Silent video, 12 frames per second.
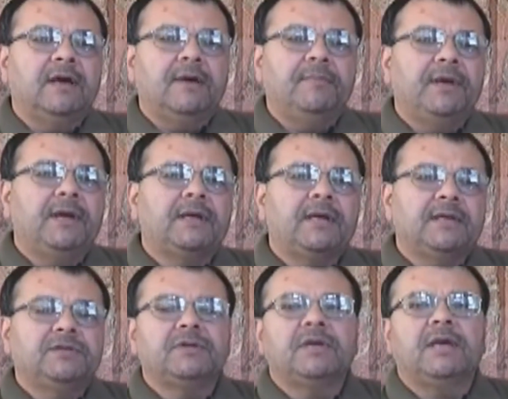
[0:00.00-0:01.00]
diabetic
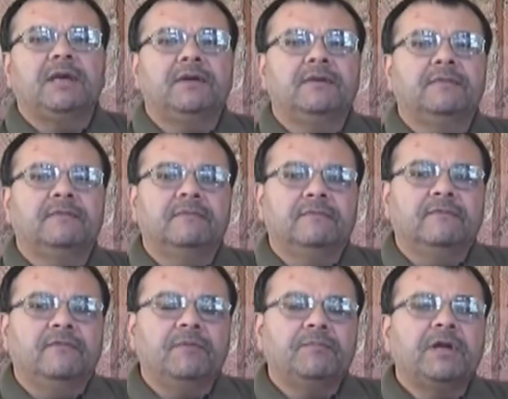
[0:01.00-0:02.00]
educator
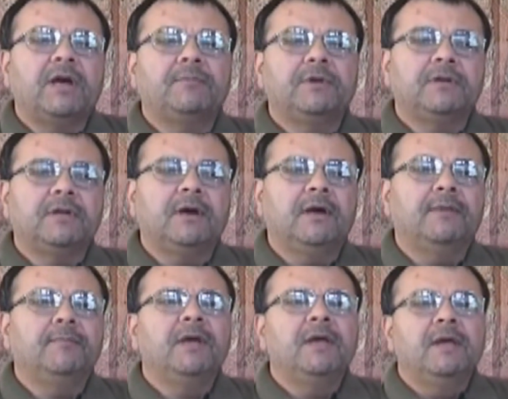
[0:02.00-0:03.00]
from time to
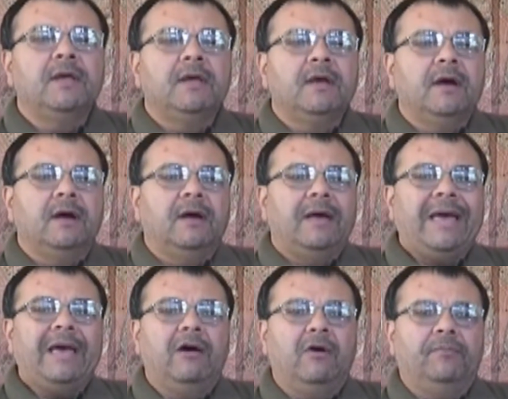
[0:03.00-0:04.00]
time uh,
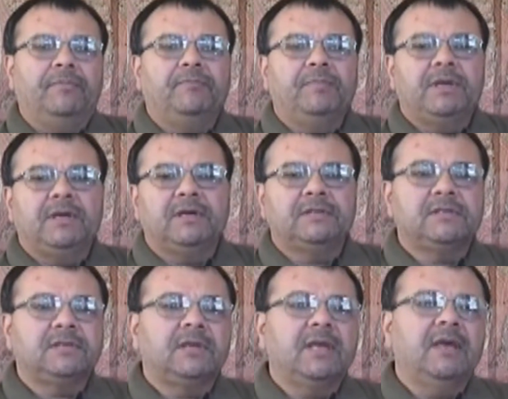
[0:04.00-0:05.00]
helped because
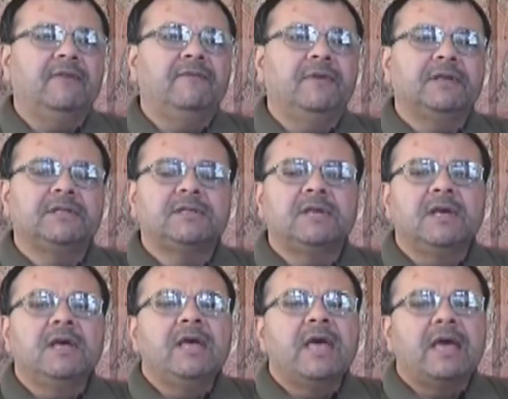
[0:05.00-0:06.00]
it gave us
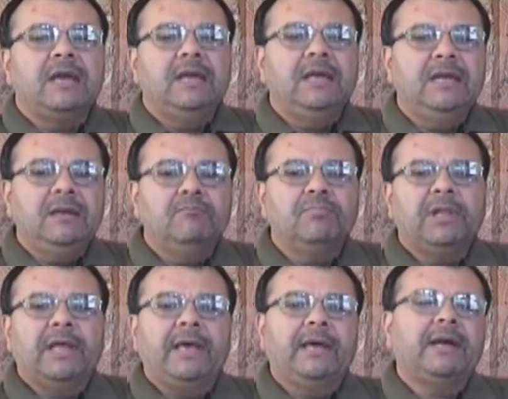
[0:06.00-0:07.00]
an eating
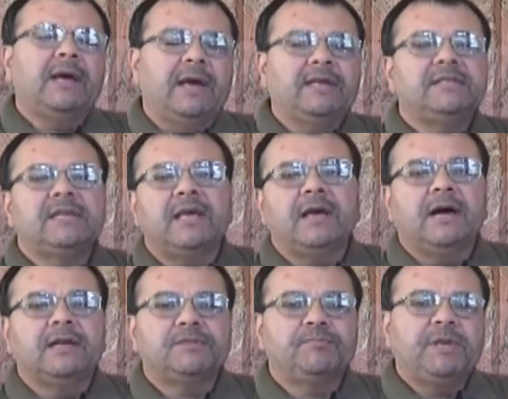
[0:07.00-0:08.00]
plan I, I, say
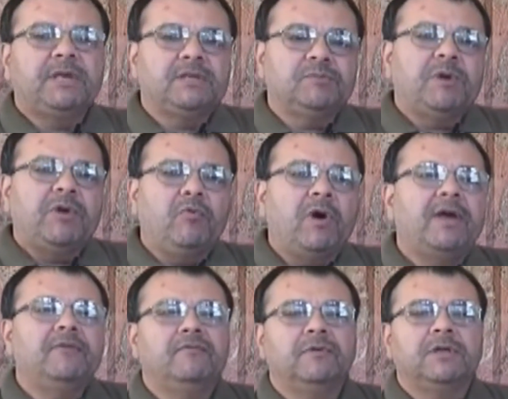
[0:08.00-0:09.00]
us because my
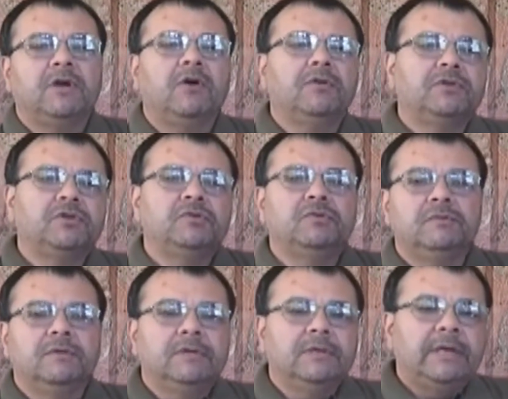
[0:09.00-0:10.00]
wife would go to
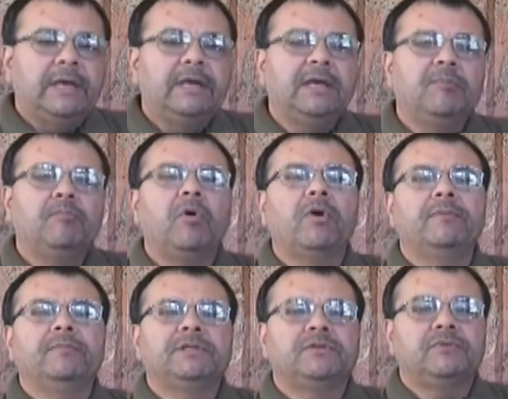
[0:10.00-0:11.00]
any
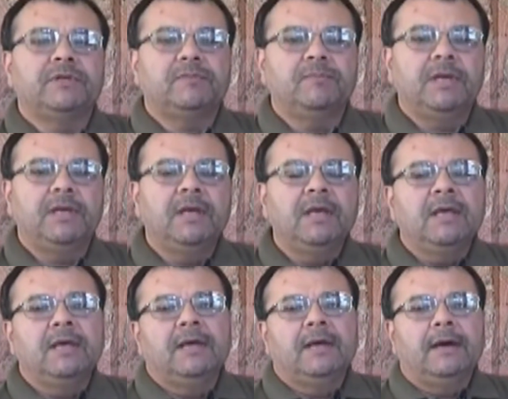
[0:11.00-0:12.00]
appointments with me
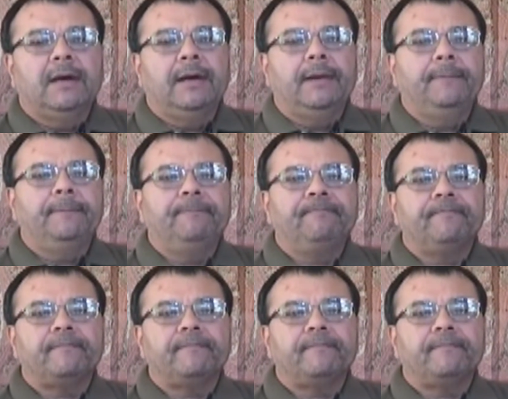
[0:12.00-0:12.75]
um,